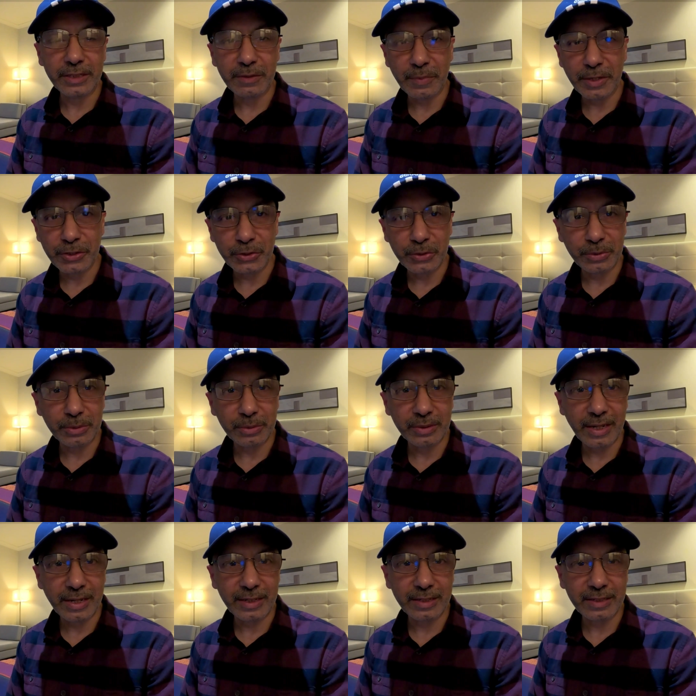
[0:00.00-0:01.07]
make sure to
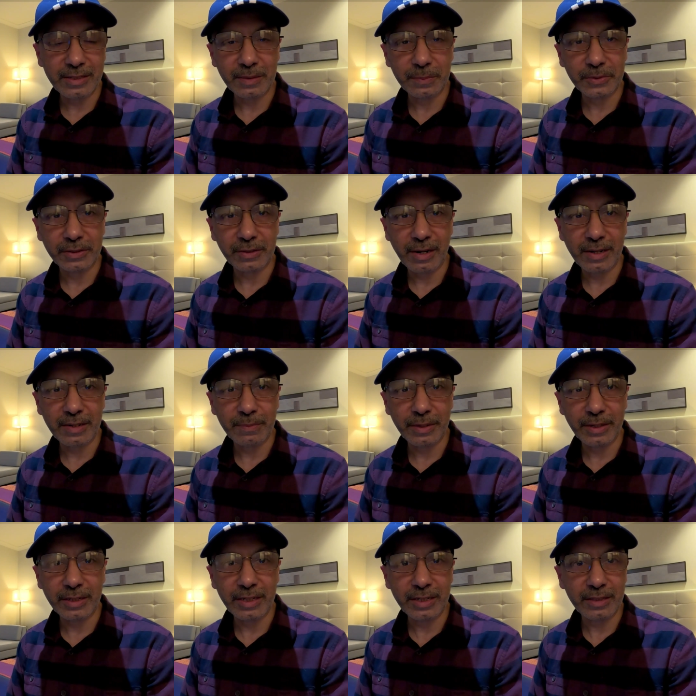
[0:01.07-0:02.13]
like and subscribe
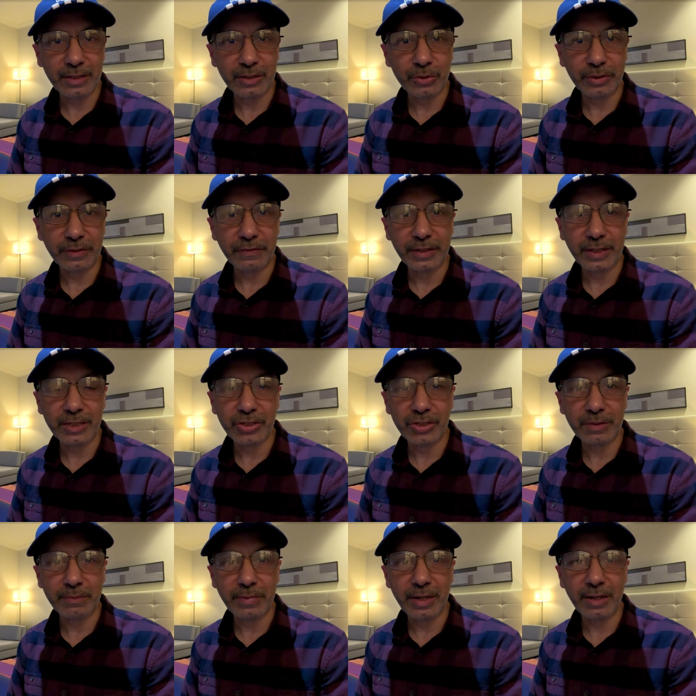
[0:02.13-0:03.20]
and hit the notification
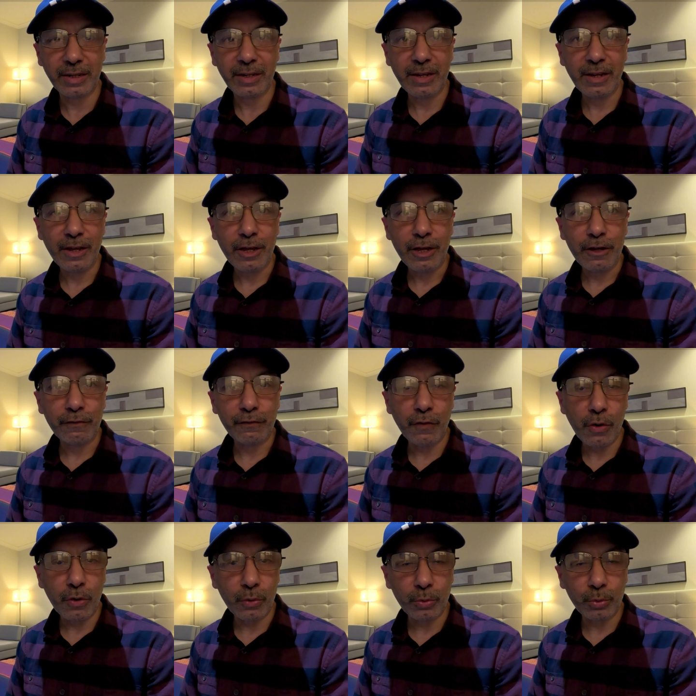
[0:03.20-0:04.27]
bell
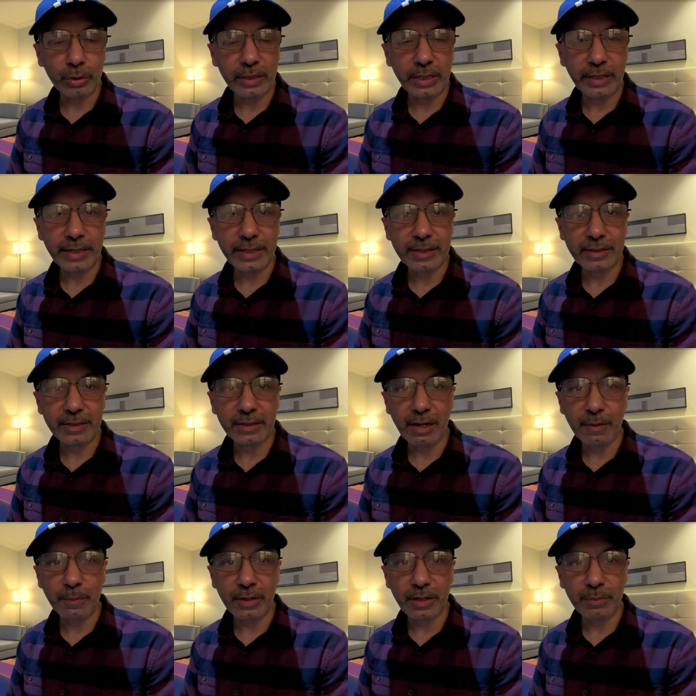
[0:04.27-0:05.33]
for all the latest
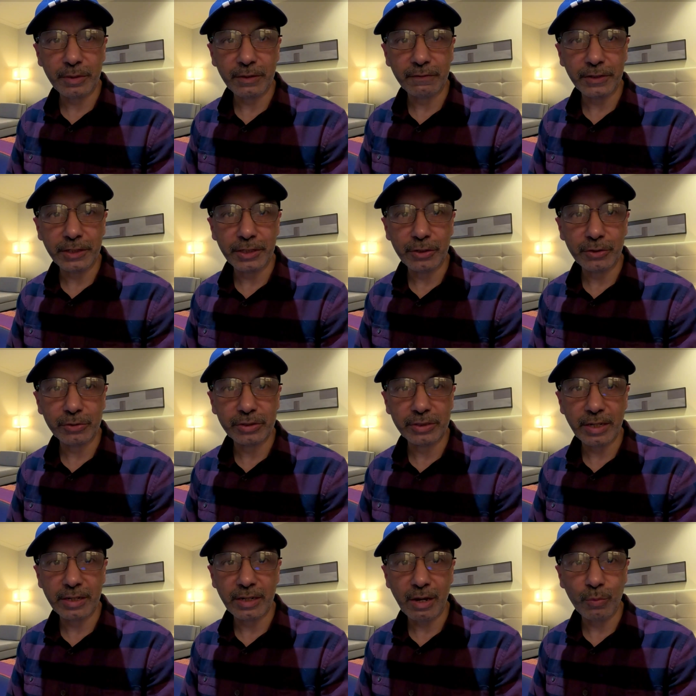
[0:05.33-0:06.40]
upcoming videos,
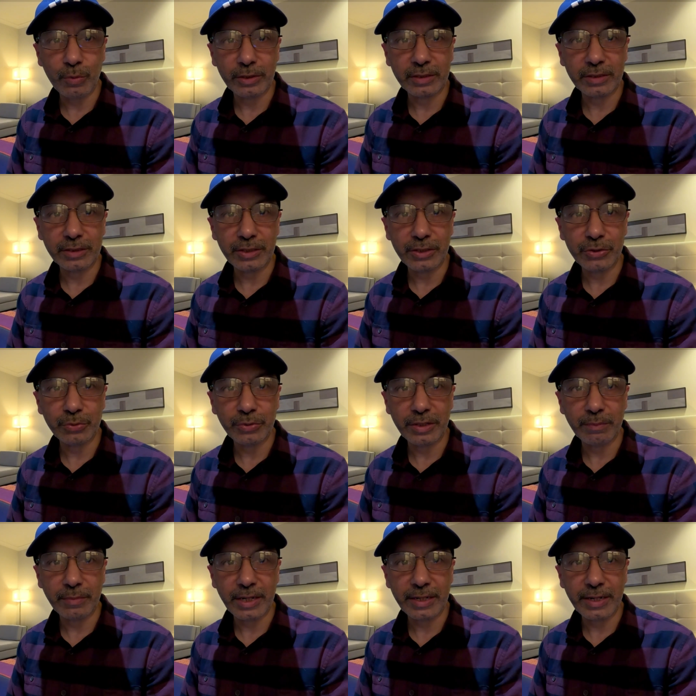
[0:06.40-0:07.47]
and I will see you in
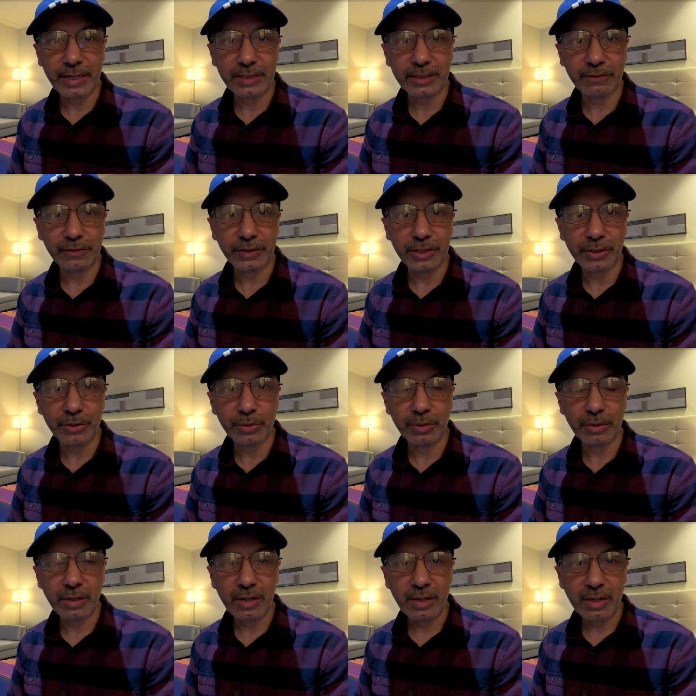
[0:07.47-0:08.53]
my next video.
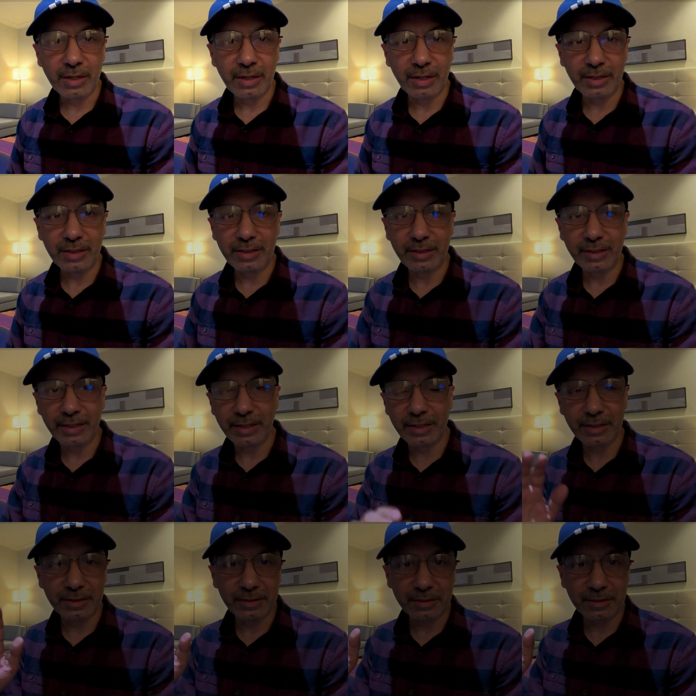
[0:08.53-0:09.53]
Until then,